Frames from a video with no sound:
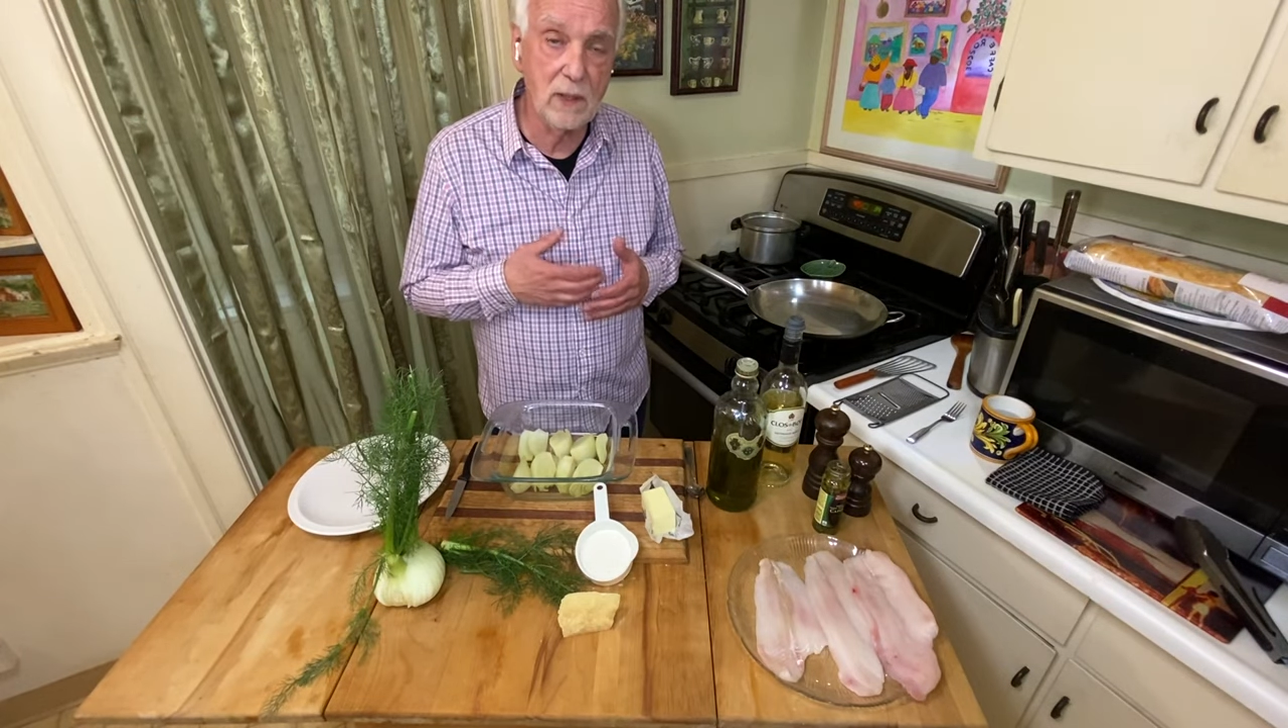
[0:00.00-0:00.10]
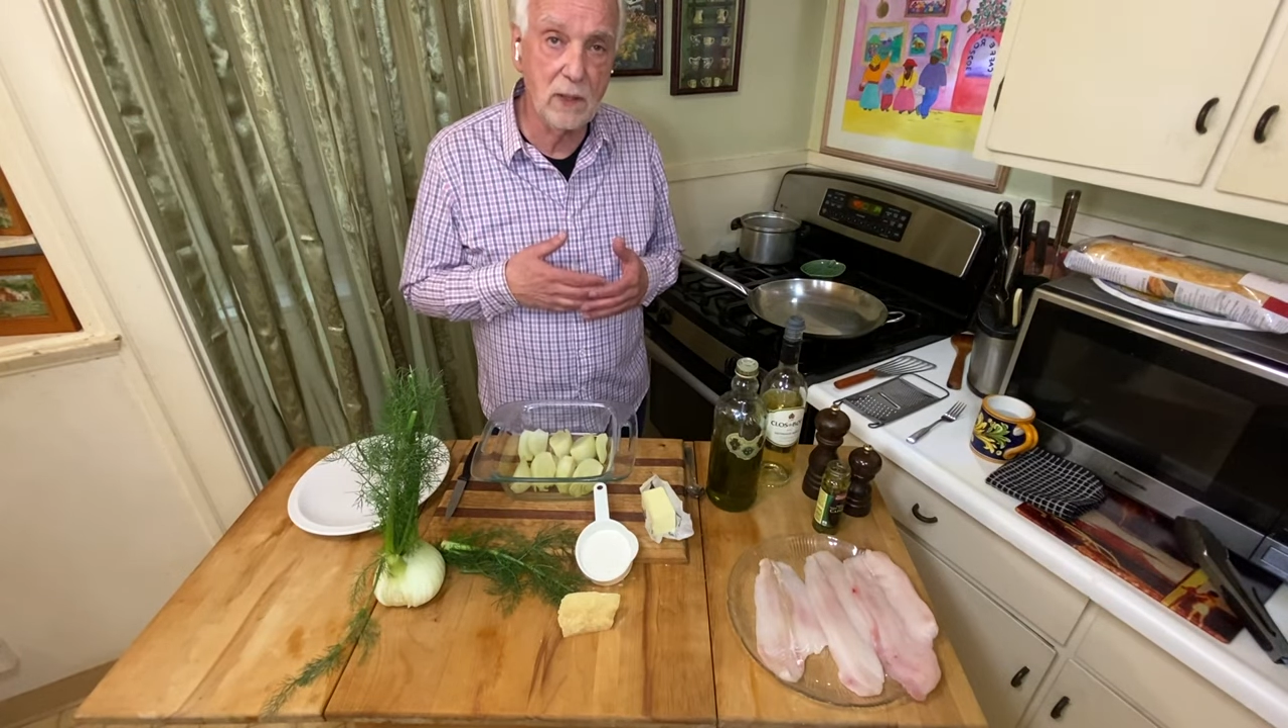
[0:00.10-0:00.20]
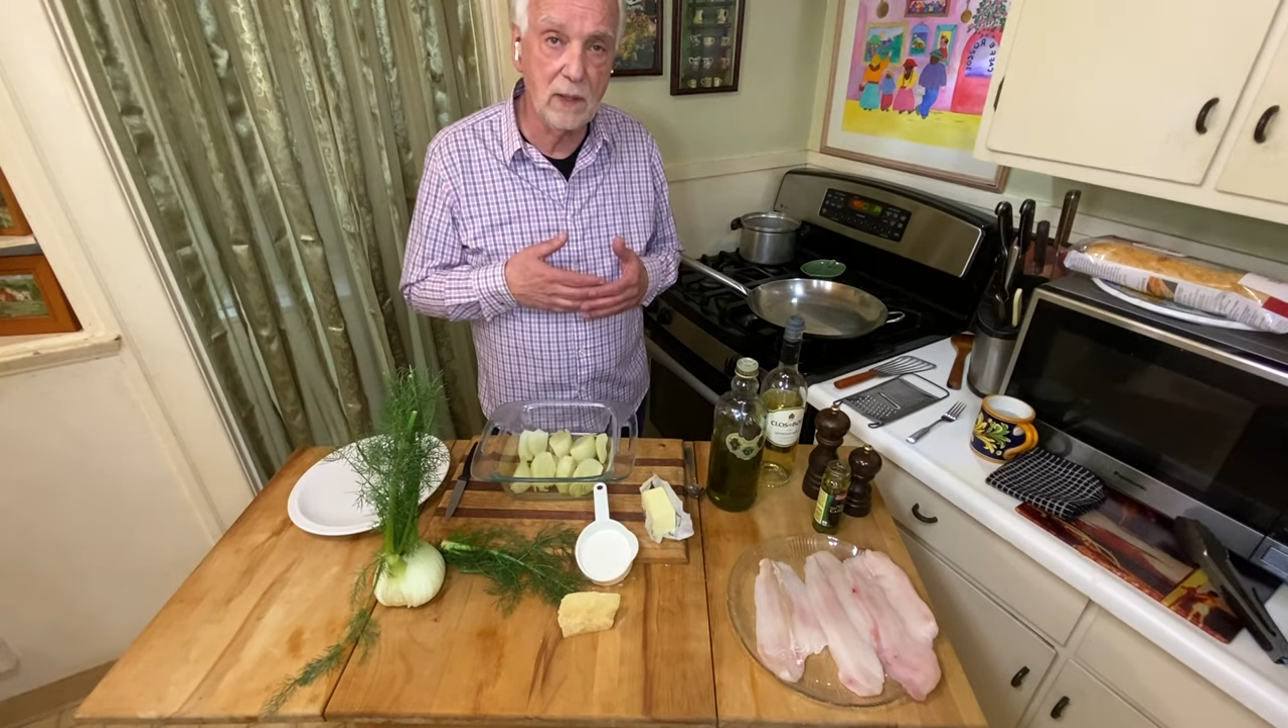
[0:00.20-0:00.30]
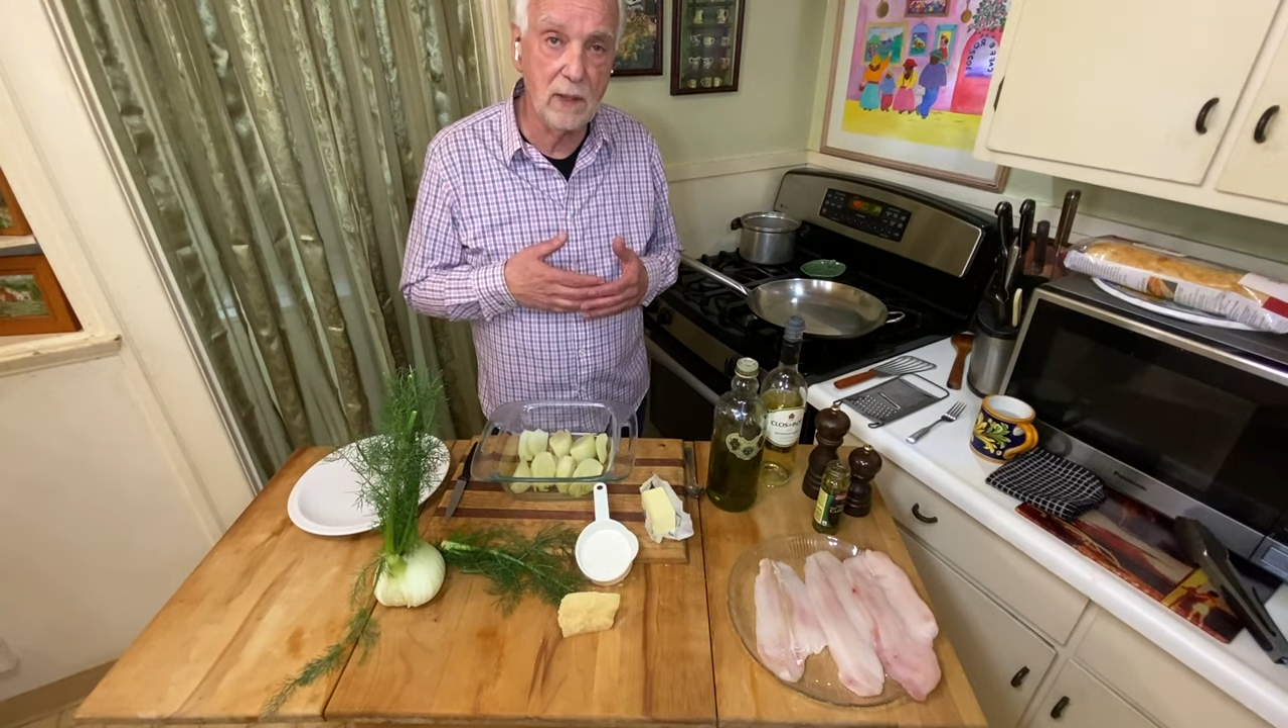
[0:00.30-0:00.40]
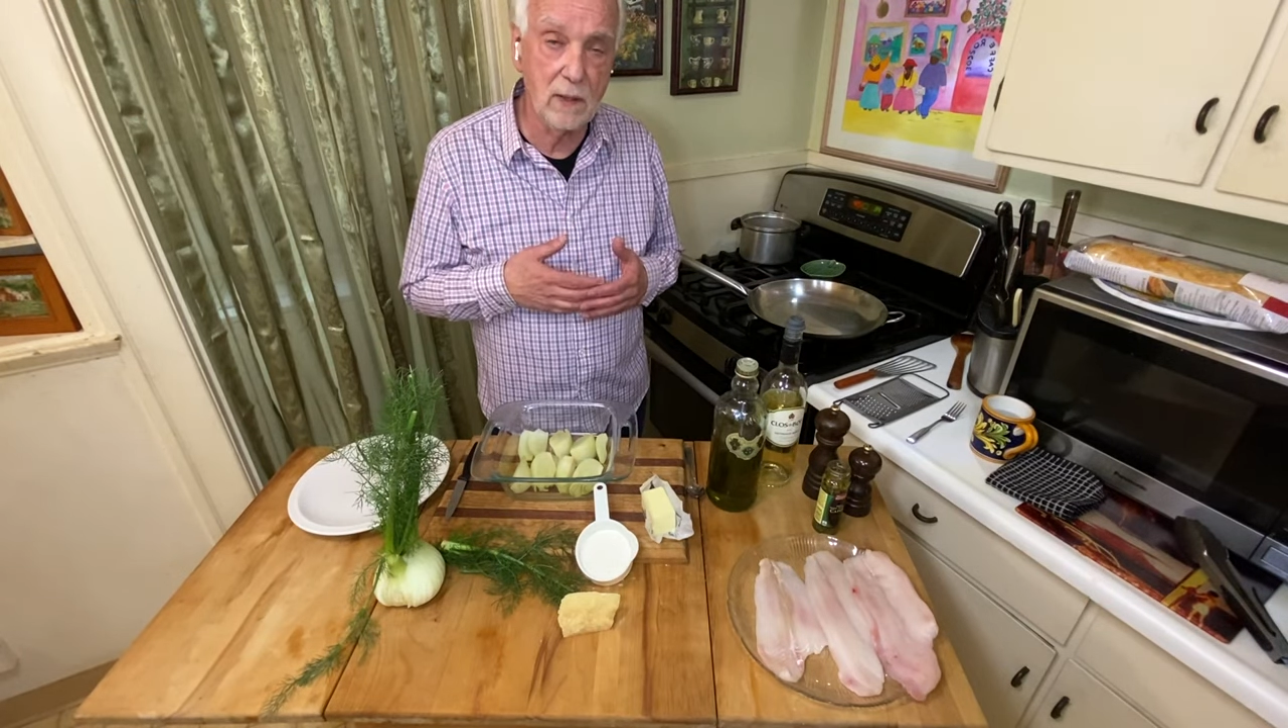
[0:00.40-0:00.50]

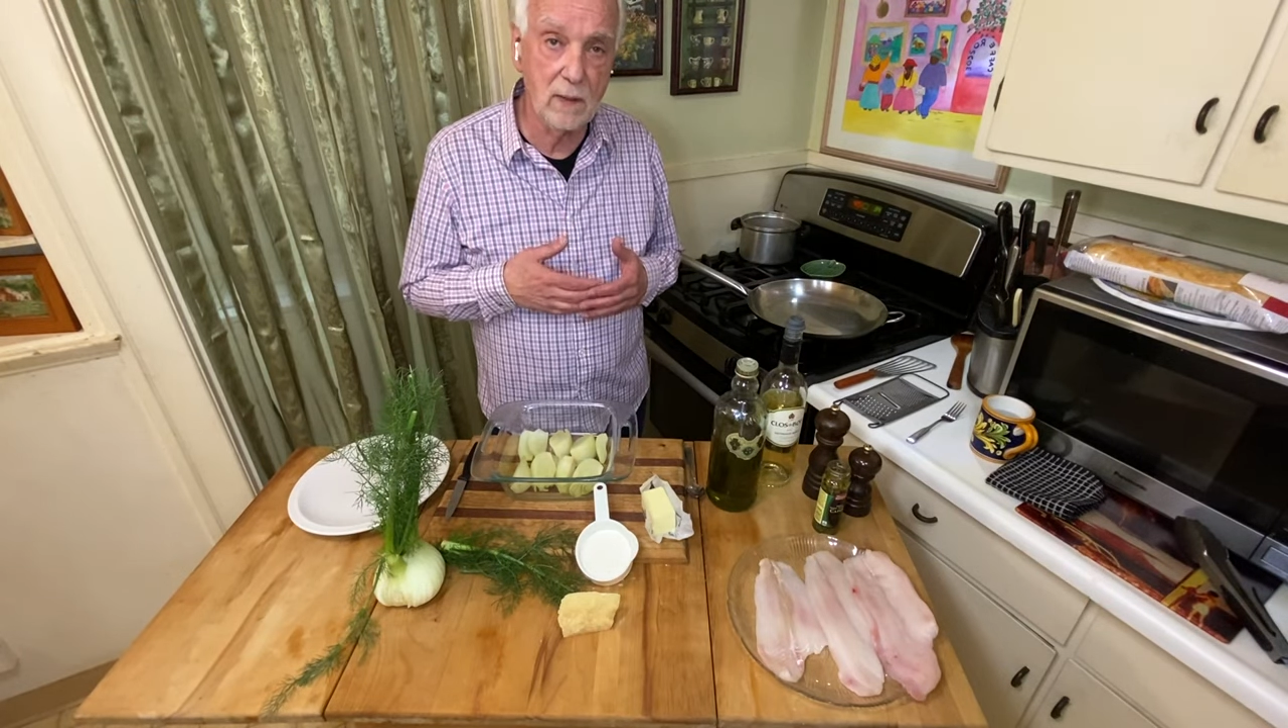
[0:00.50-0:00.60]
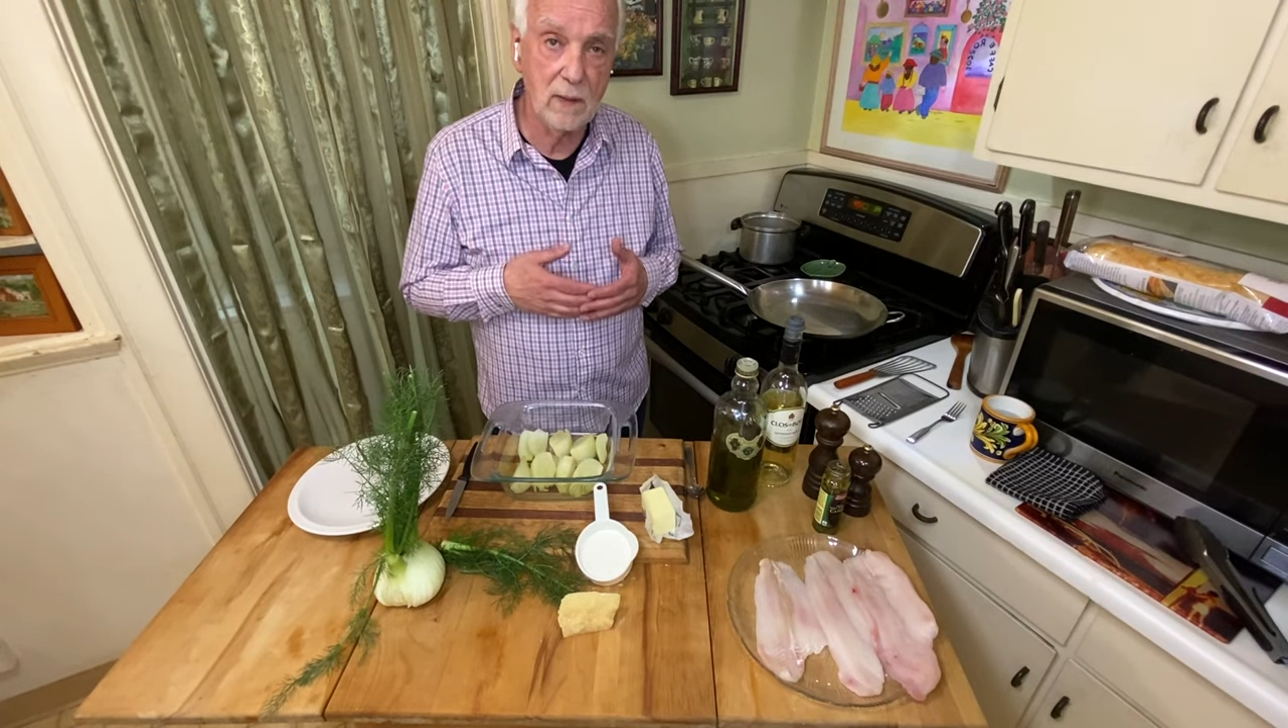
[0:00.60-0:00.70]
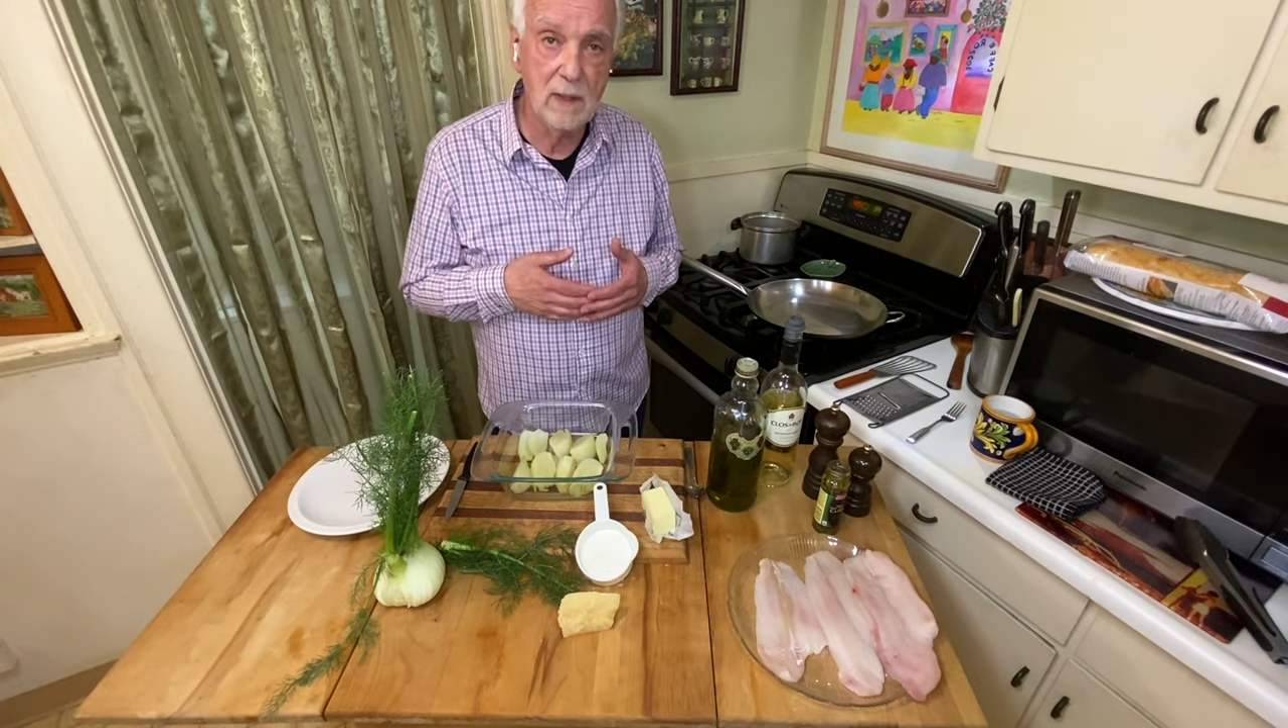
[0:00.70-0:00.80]
cooking.